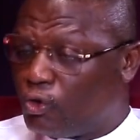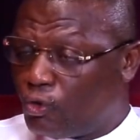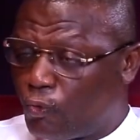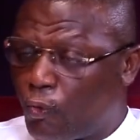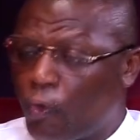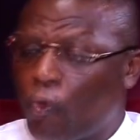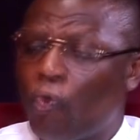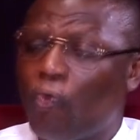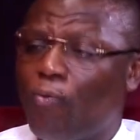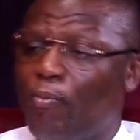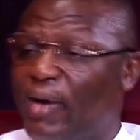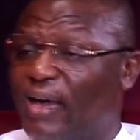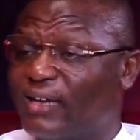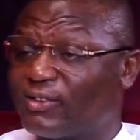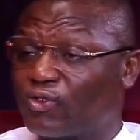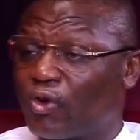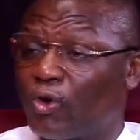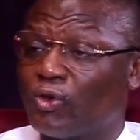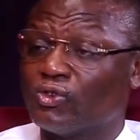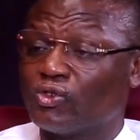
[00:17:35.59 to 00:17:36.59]
You
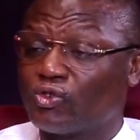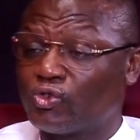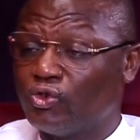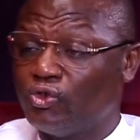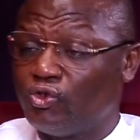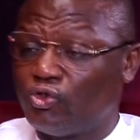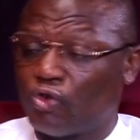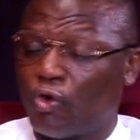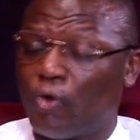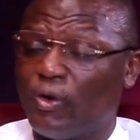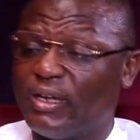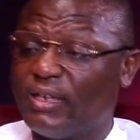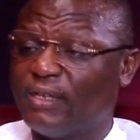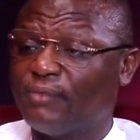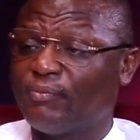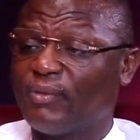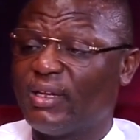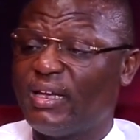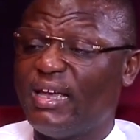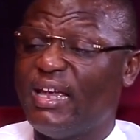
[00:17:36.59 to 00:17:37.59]
must also
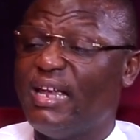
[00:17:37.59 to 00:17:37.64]
join